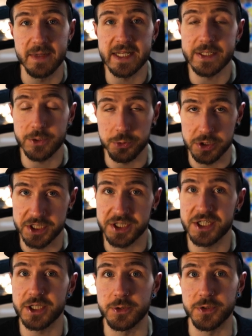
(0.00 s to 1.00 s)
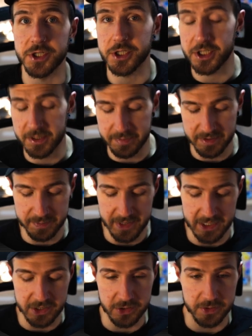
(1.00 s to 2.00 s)
as soon as the user taps the
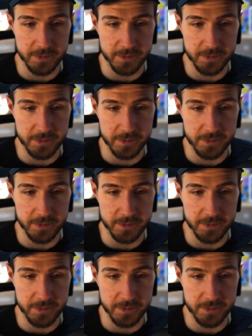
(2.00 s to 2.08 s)
button.